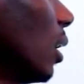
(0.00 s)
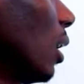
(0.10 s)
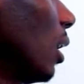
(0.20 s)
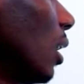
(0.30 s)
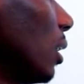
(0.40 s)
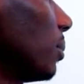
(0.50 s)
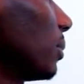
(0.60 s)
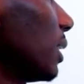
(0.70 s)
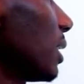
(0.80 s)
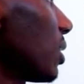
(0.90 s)

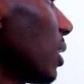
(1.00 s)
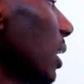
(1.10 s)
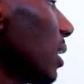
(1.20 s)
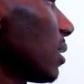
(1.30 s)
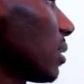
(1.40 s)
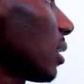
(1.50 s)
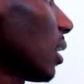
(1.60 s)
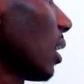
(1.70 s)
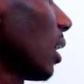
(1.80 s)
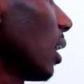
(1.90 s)
the stress
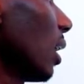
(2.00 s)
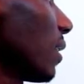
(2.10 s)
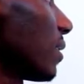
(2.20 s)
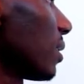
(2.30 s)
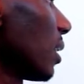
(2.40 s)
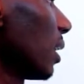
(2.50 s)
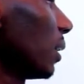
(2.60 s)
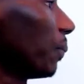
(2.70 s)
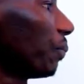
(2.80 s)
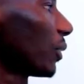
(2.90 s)
and
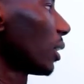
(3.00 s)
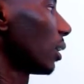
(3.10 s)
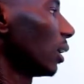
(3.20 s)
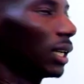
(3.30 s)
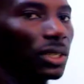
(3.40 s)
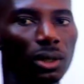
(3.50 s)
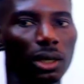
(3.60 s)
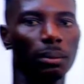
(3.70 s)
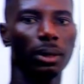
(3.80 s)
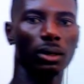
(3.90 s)
strain, let's talk
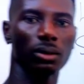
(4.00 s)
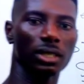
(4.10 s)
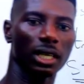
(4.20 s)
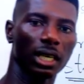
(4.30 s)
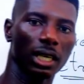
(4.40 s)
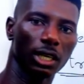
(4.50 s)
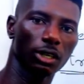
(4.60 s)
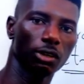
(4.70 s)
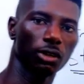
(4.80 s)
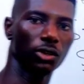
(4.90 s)
about
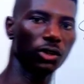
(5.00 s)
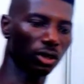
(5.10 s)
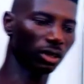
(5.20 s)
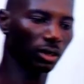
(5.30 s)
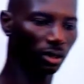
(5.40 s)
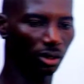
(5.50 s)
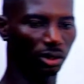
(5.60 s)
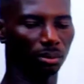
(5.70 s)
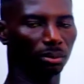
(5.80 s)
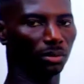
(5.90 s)
Young
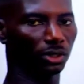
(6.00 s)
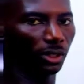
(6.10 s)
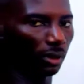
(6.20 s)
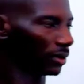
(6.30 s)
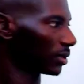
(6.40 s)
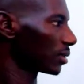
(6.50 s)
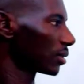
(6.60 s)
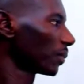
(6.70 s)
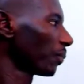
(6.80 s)
modulus.